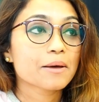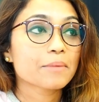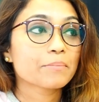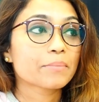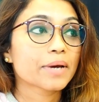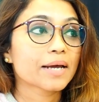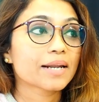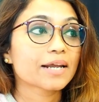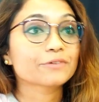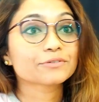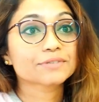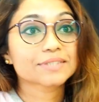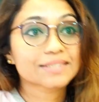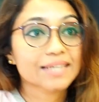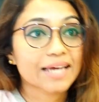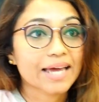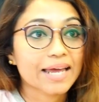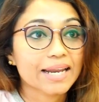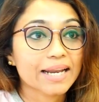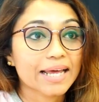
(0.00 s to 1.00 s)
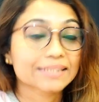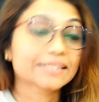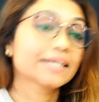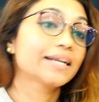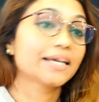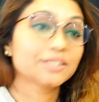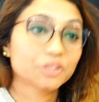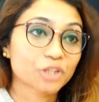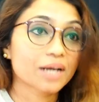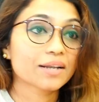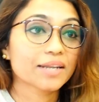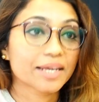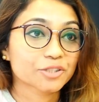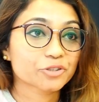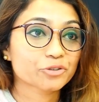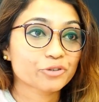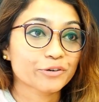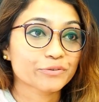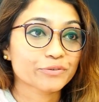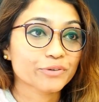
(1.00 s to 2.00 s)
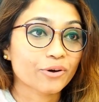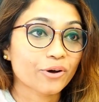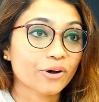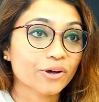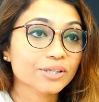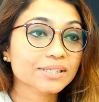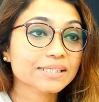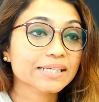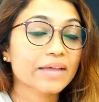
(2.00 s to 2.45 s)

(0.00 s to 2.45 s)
but after that, as an adjunct lecturer, of course,